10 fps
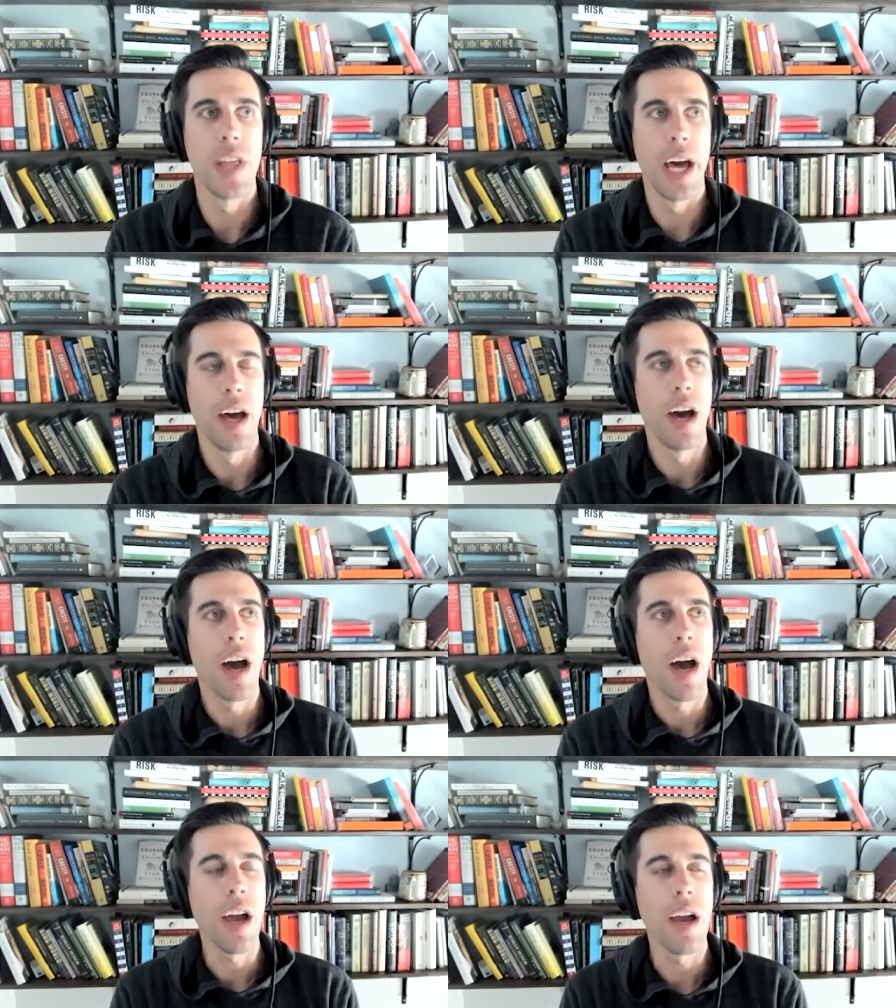that
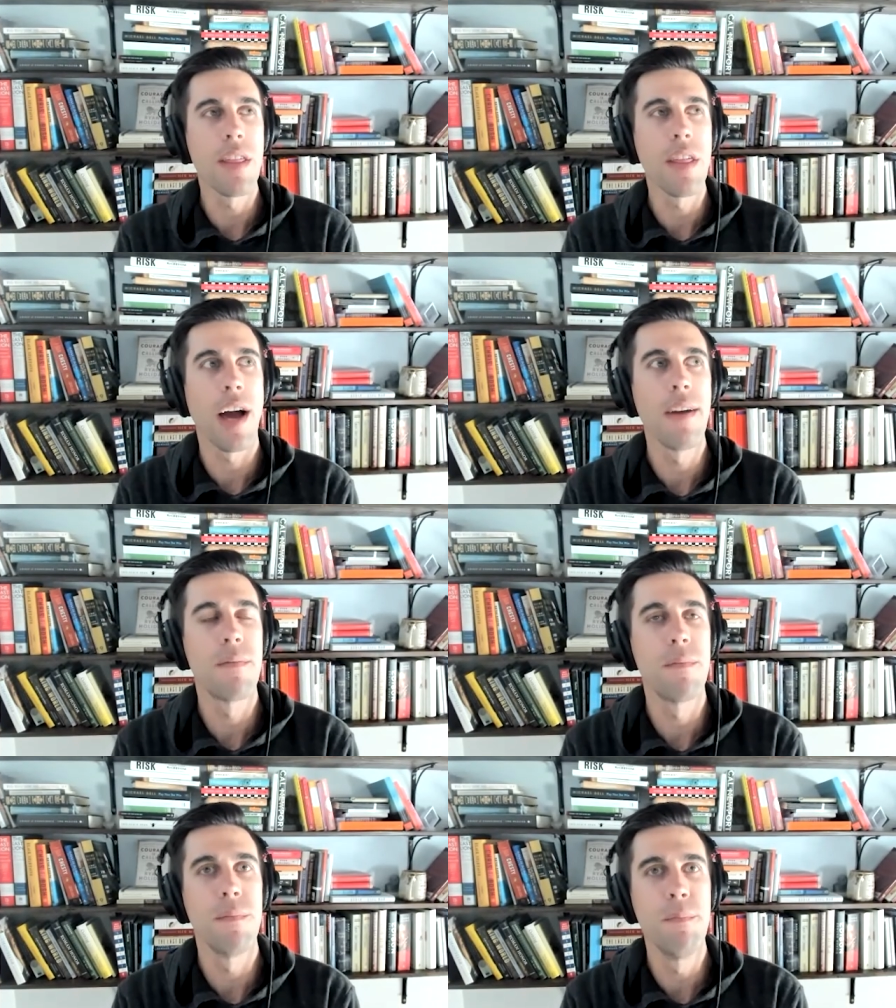I, I, I
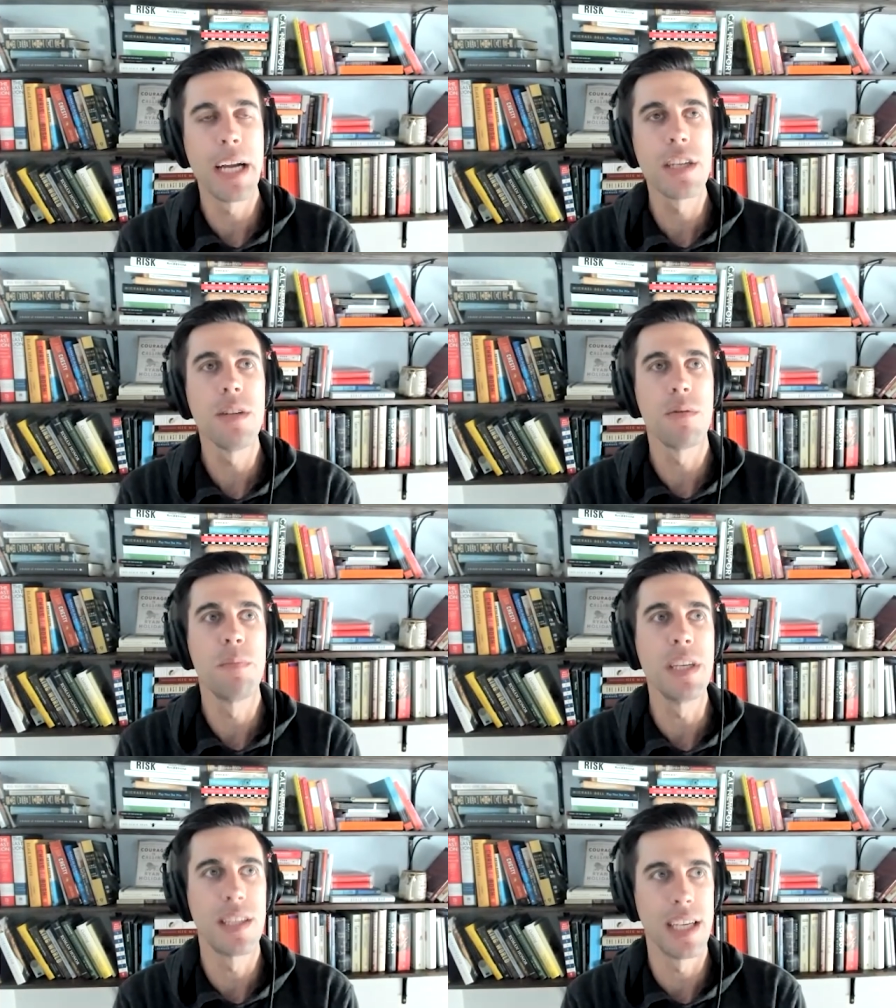imagine it would
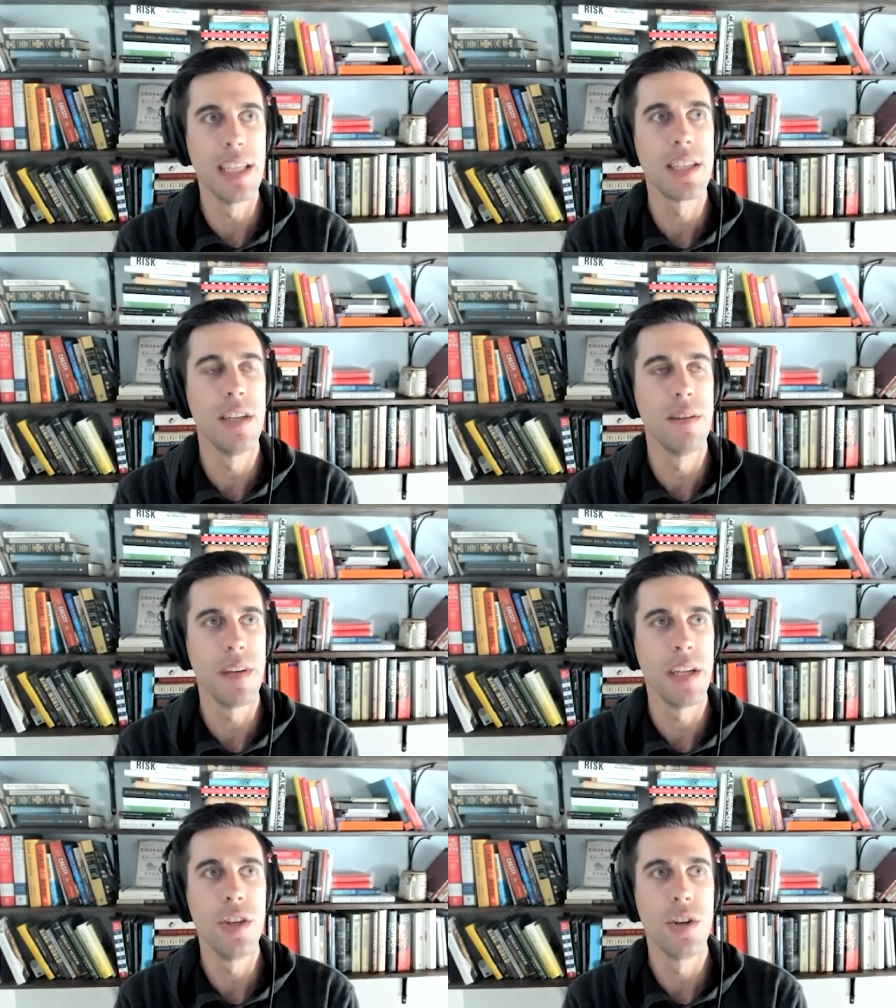be sensitive
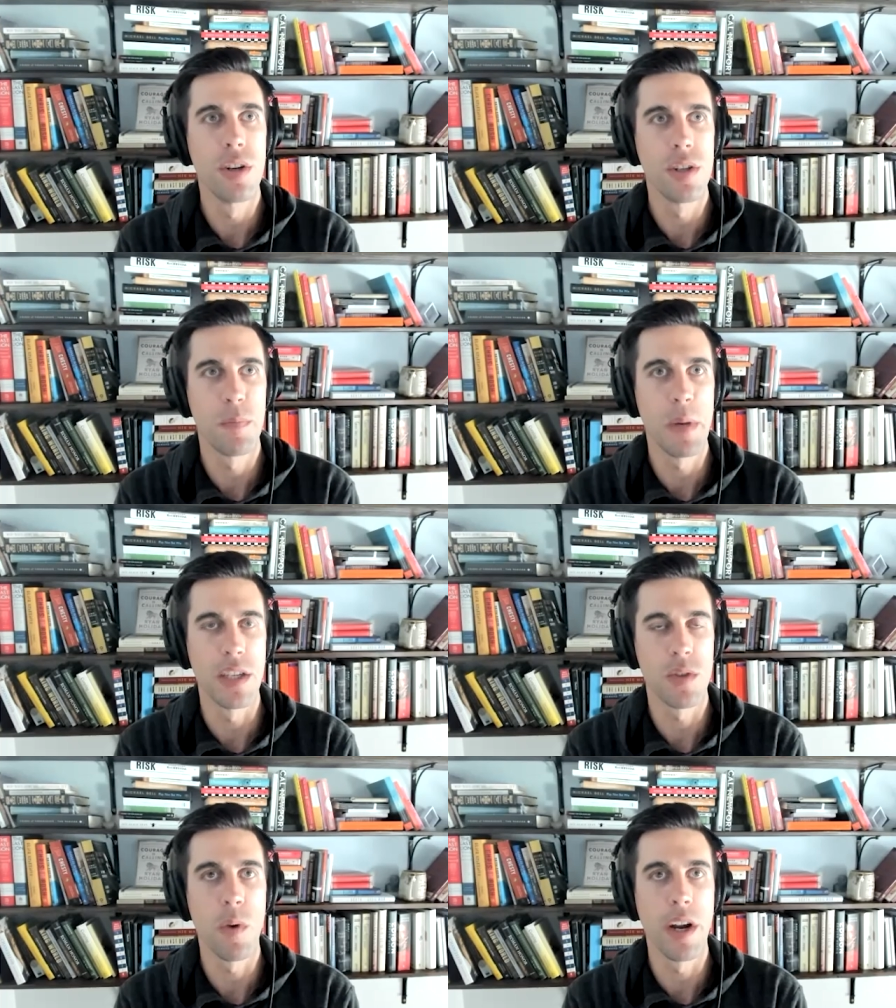in your
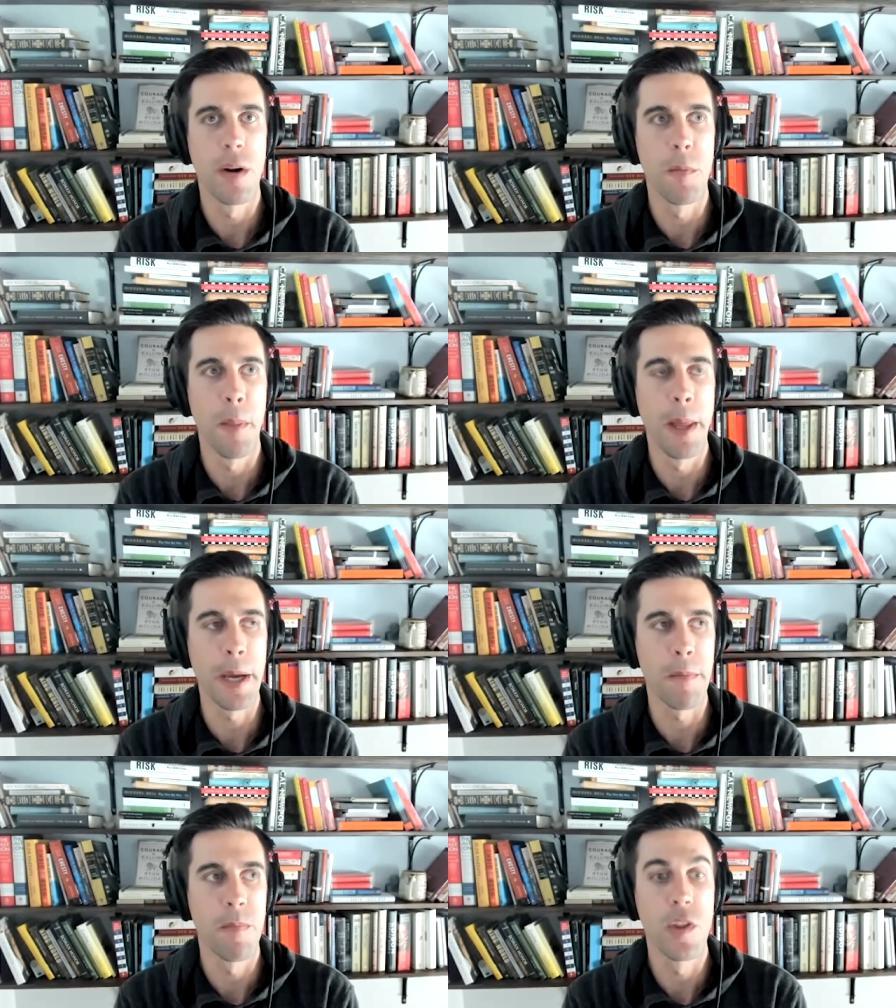space where
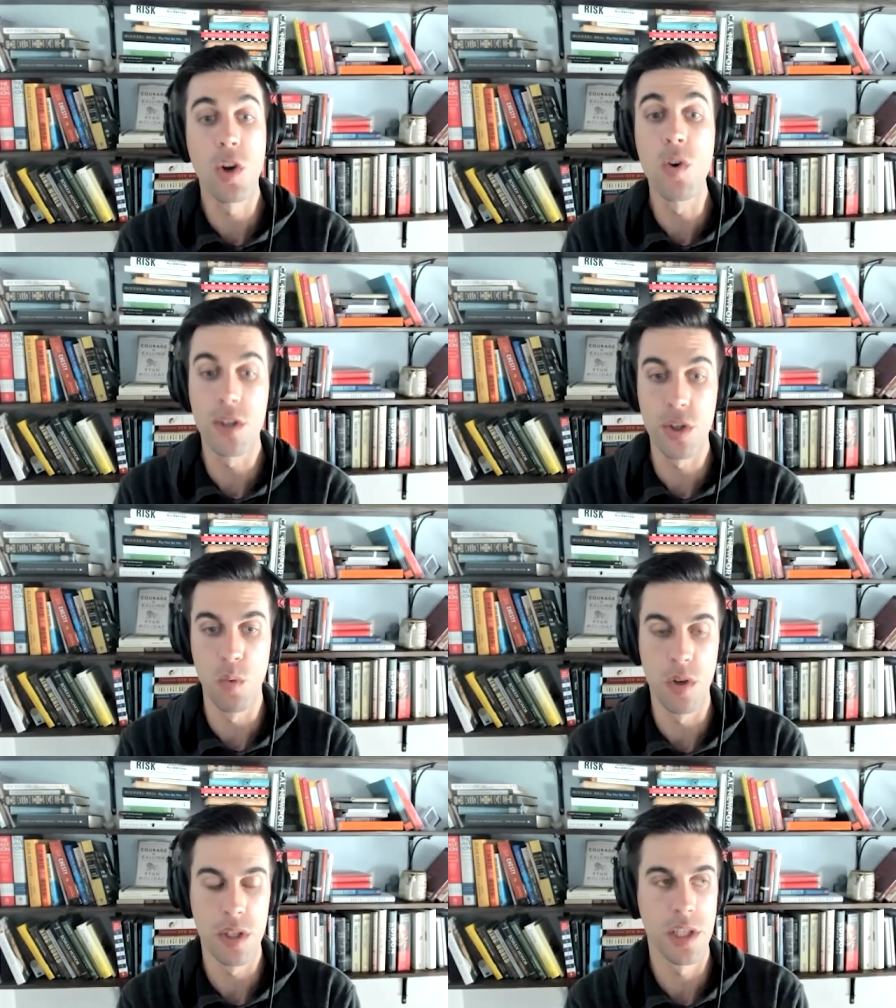like the culture
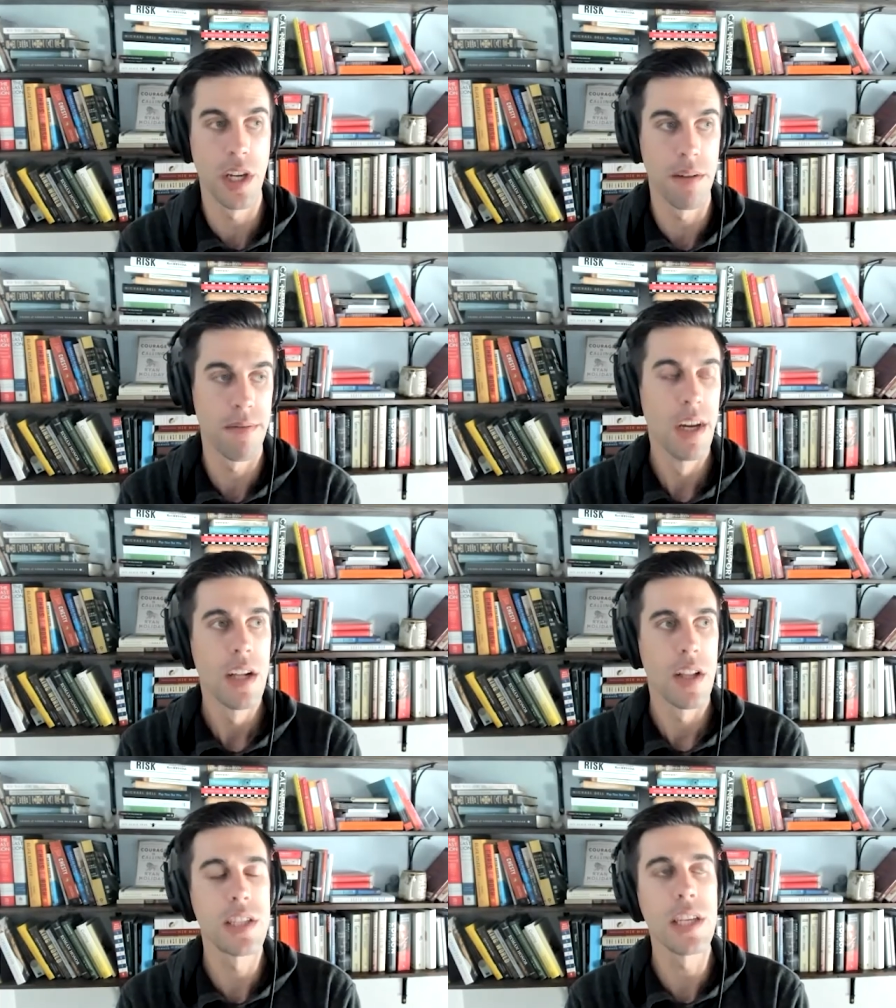war stuff
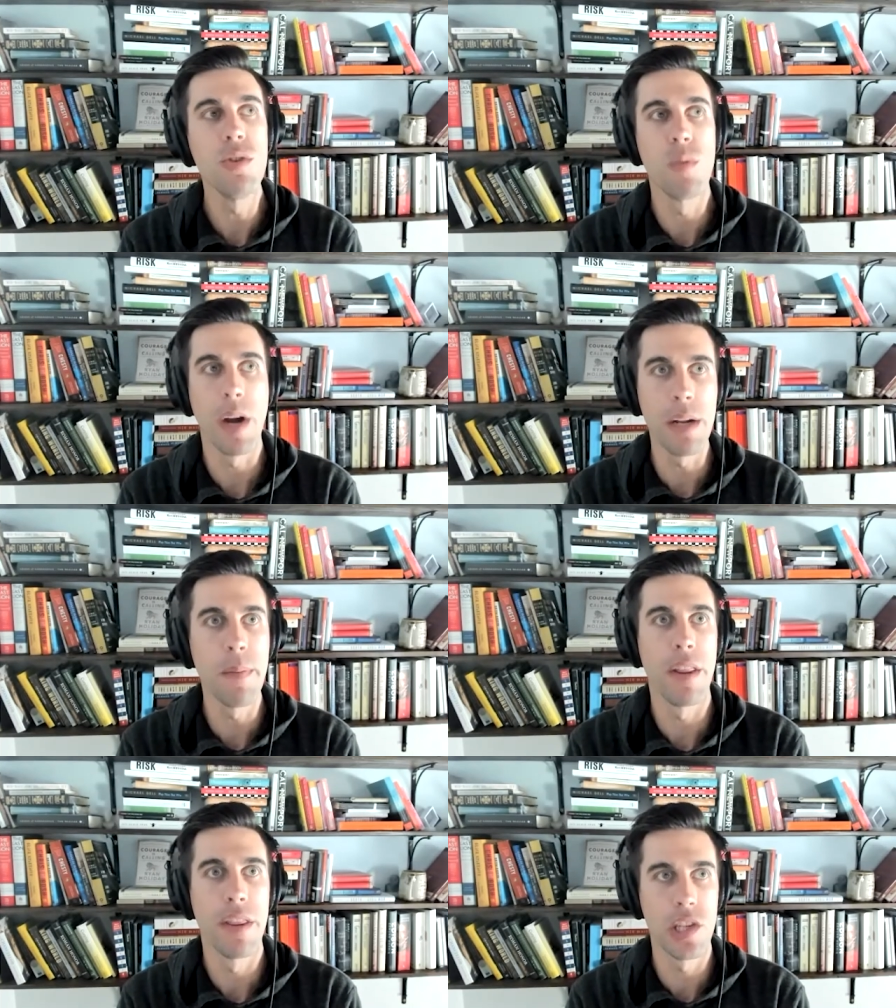let's say you write
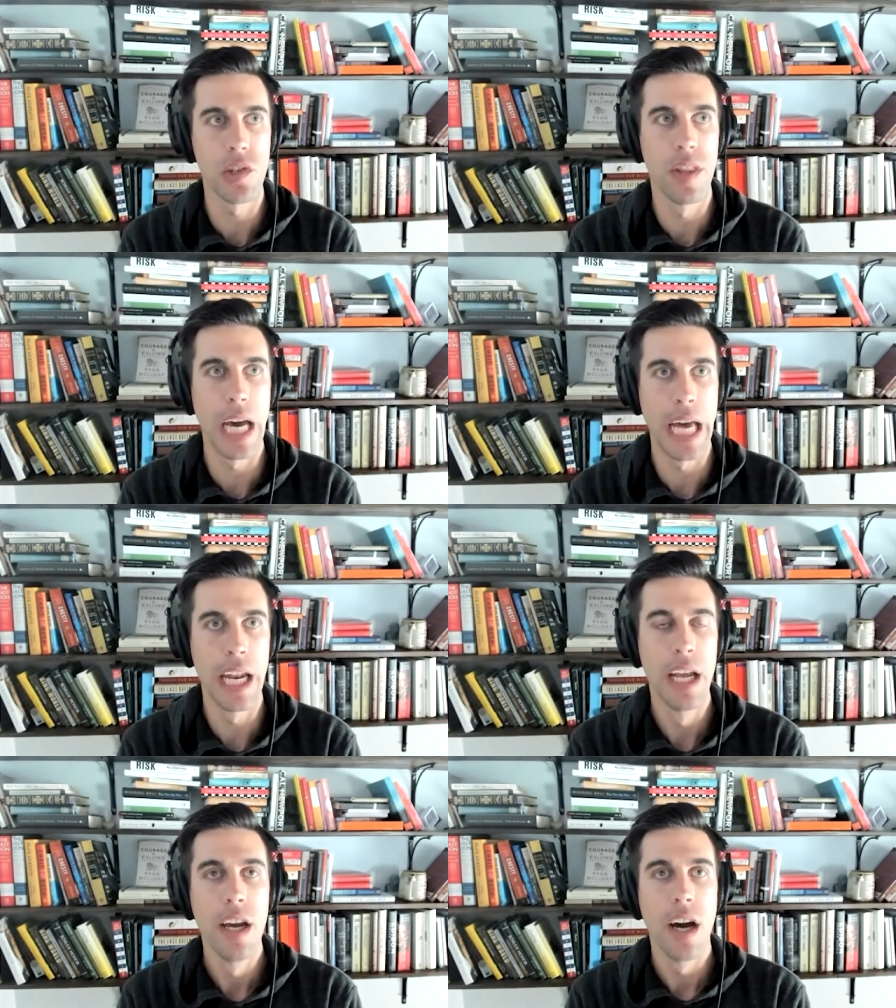about this or that
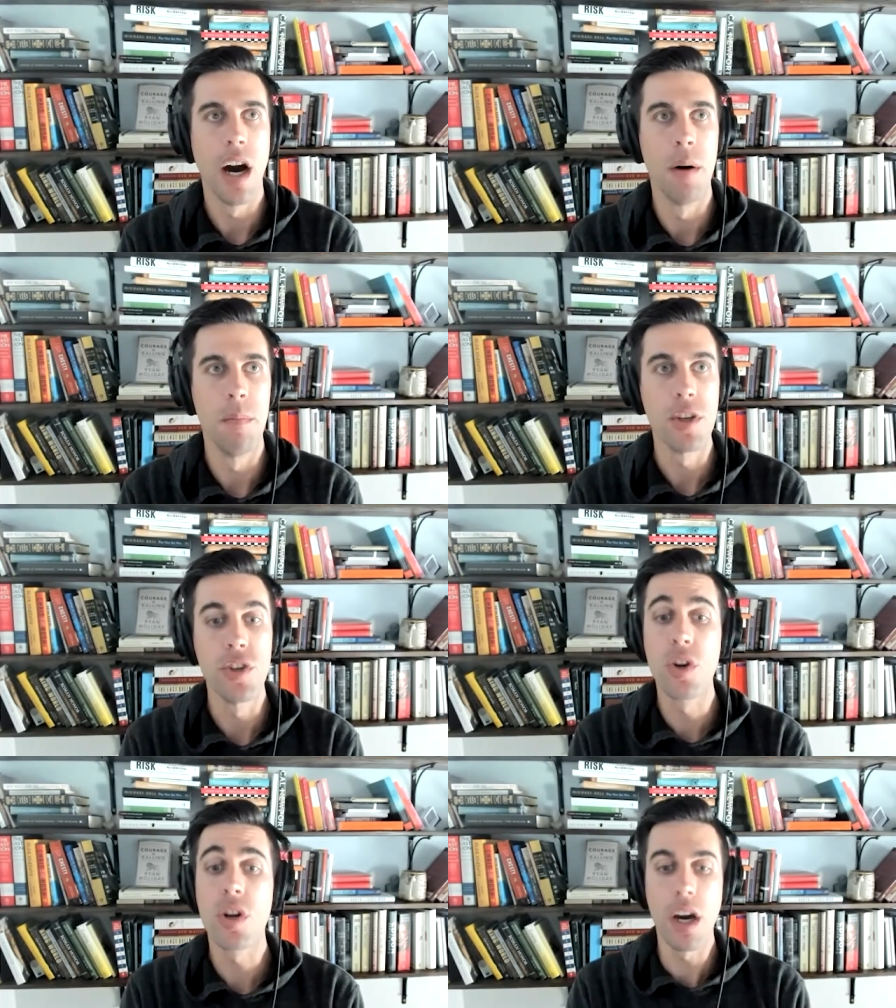um, you're